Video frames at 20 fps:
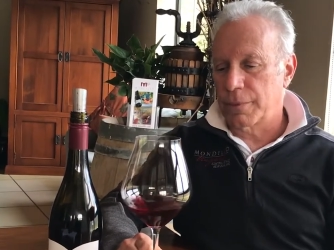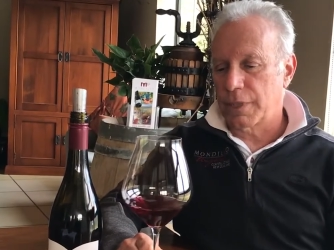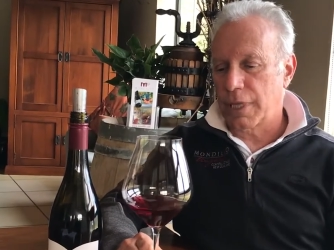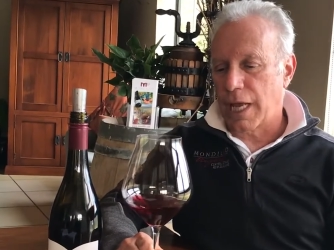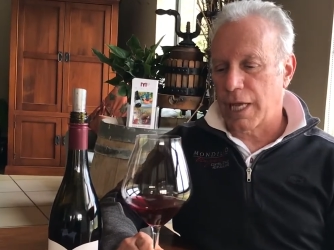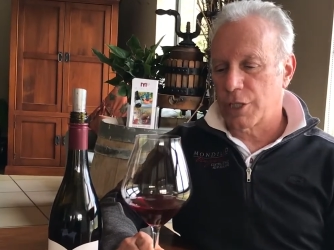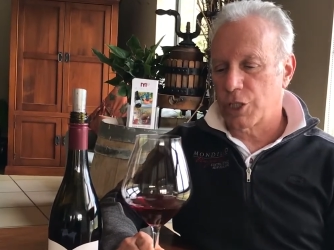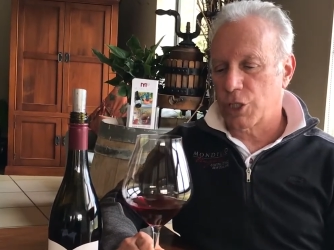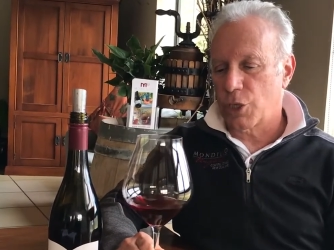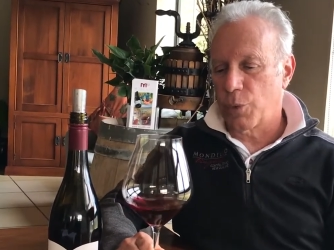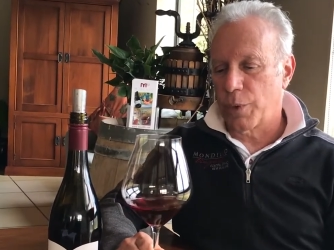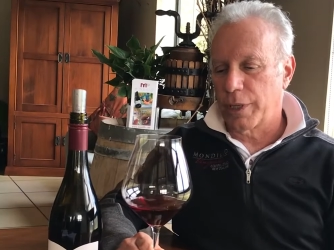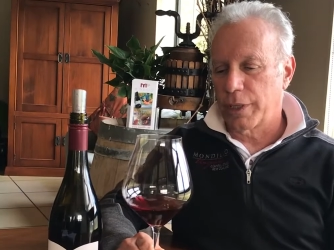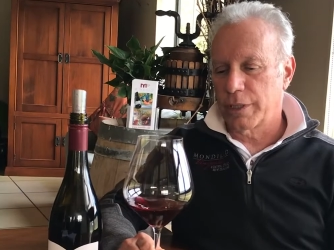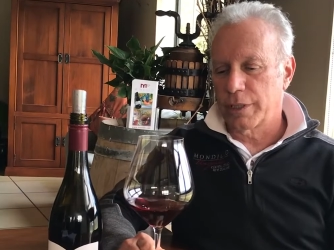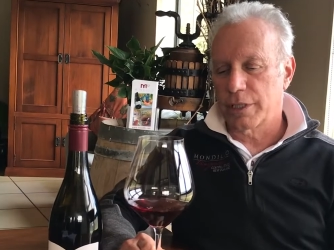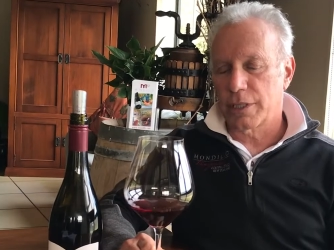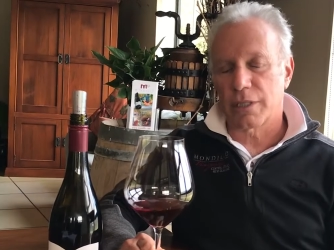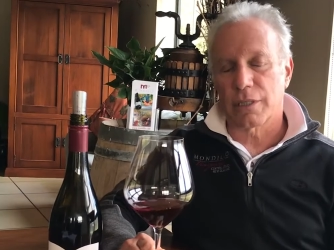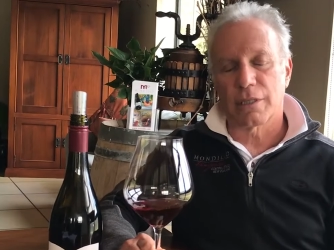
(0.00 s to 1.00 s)

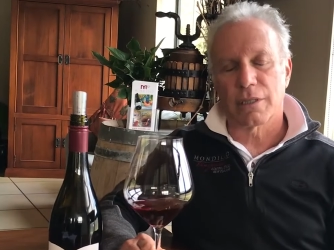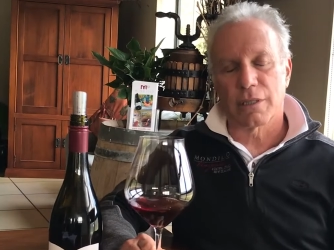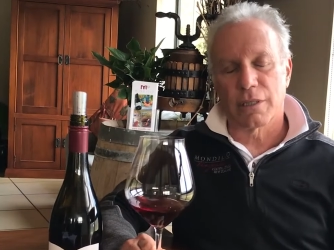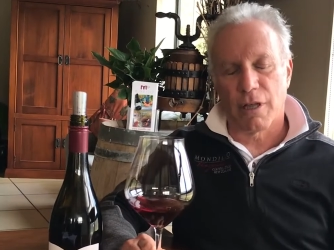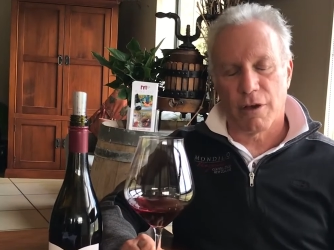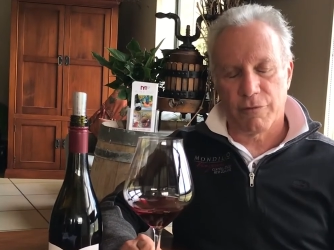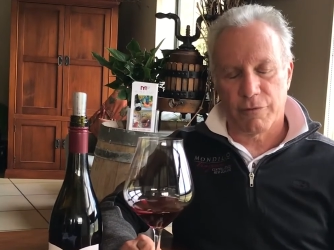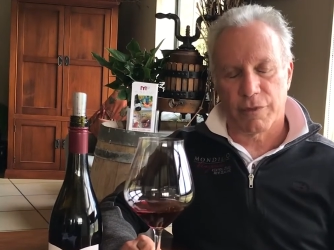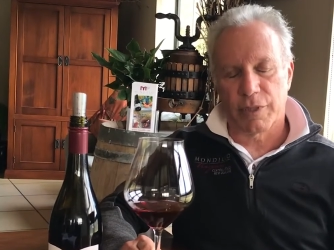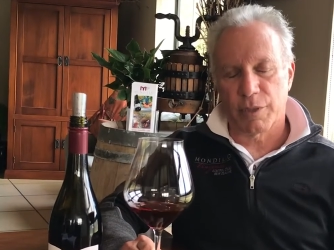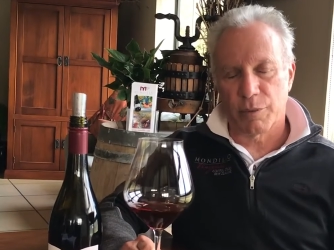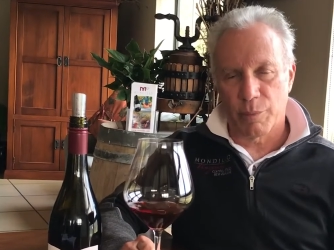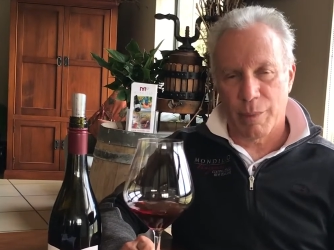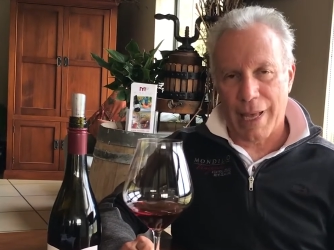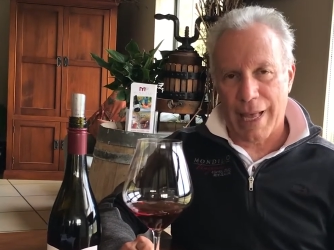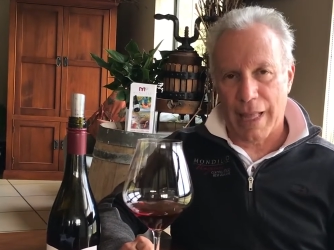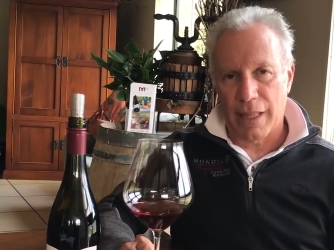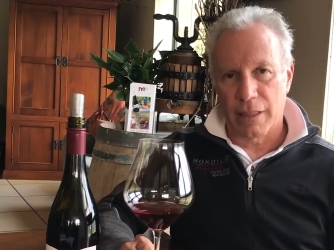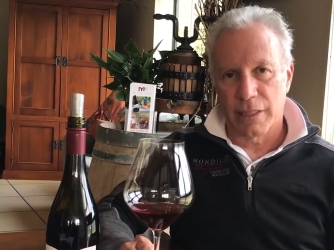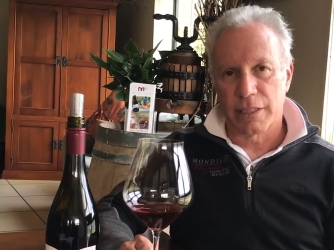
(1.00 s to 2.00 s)
Consequently, there's a lovely
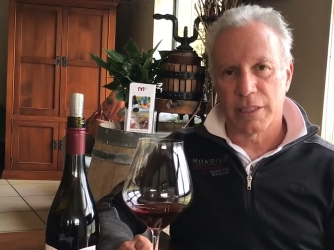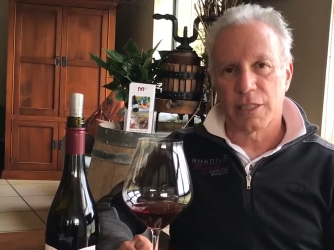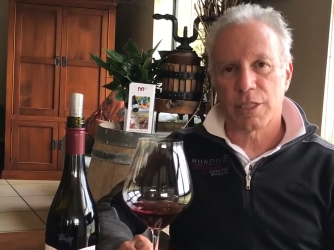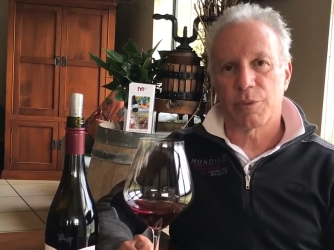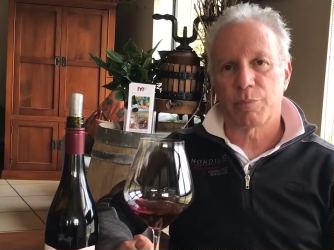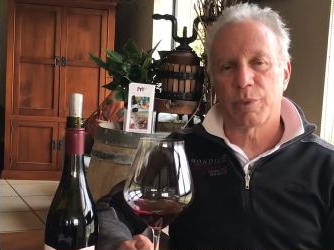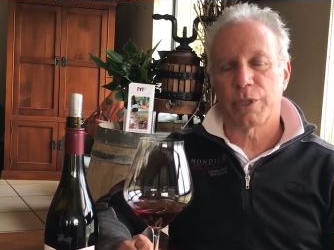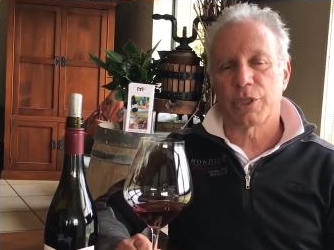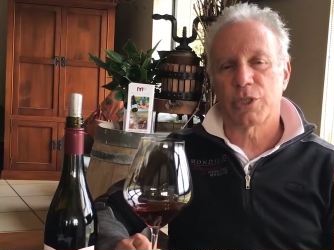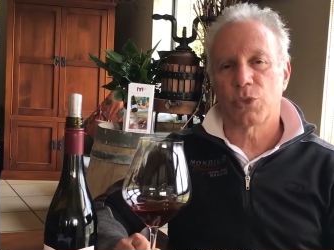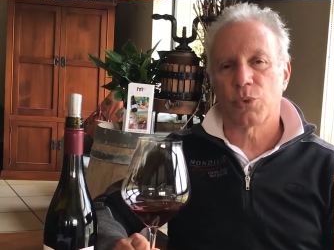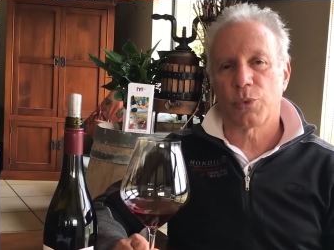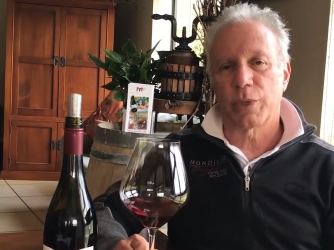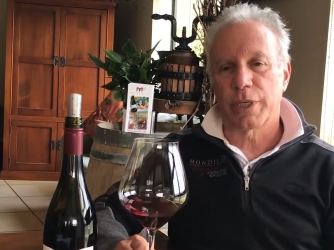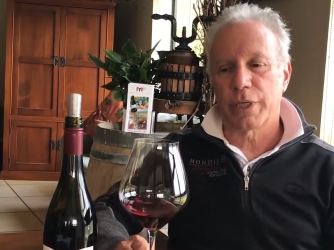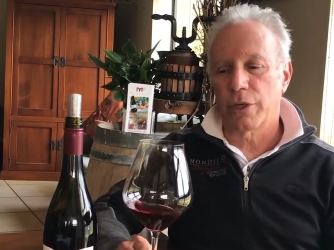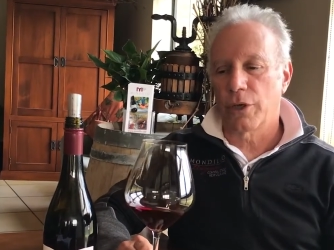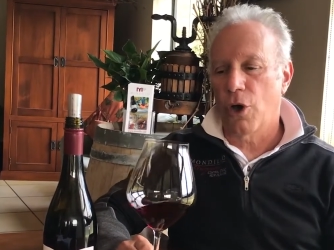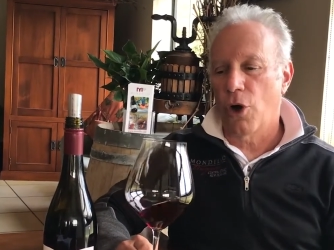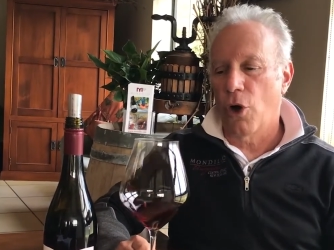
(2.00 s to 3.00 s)
balance
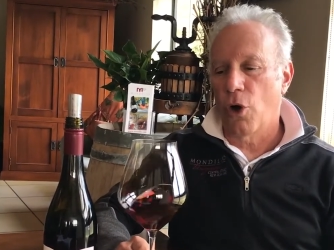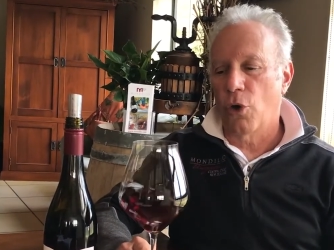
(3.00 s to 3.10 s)
between